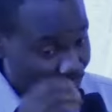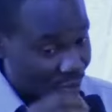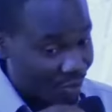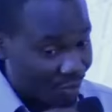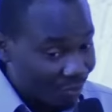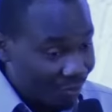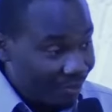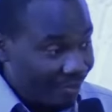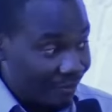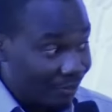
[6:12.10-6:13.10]
Dun,
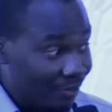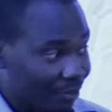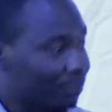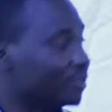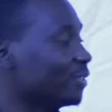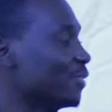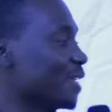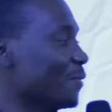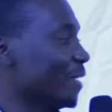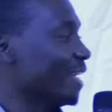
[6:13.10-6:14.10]
dun, dun, dun. There's
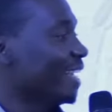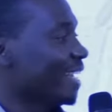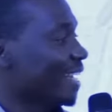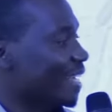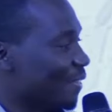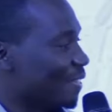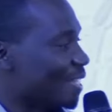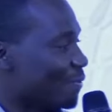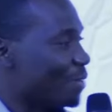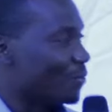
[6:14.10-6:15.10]
a way
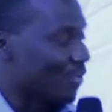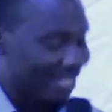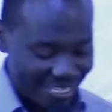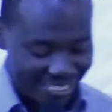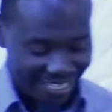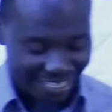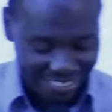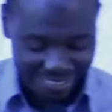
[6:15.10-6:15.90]
he was touching it.